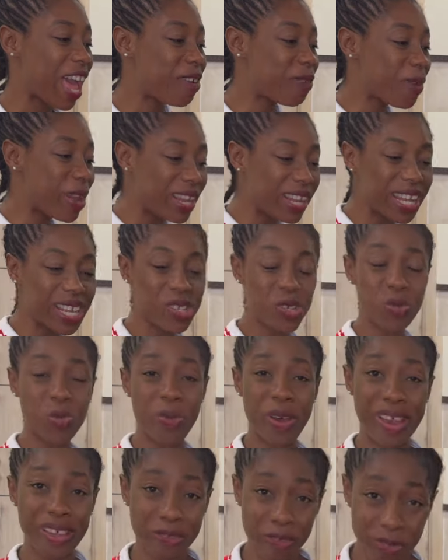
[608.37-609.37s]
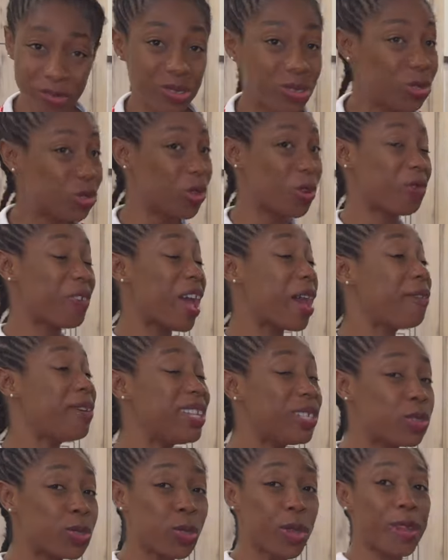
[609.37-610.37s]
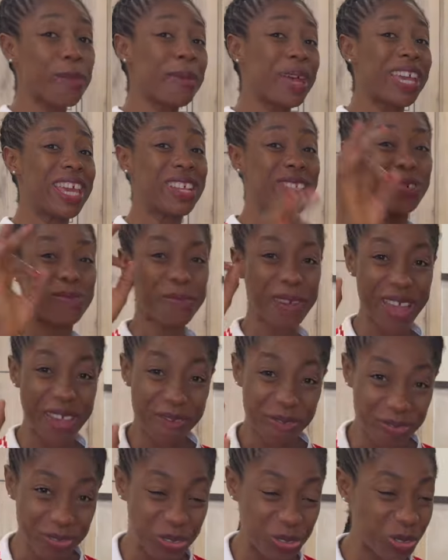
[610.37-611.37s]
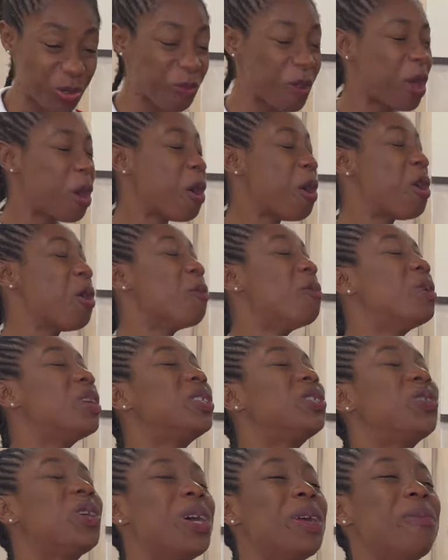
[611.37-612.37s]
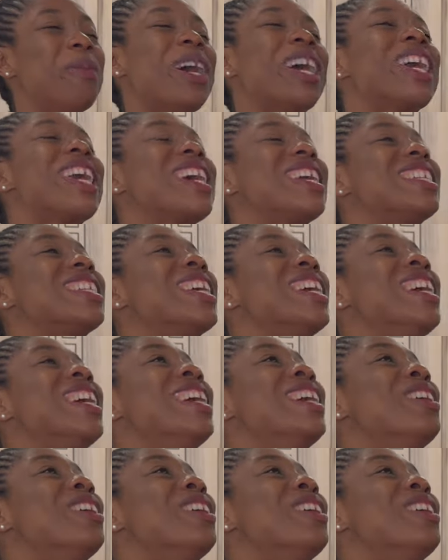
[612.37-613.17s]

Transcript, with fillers: I went there to buy food stuff. I went to Toi market to buy food stuff. But Toi market,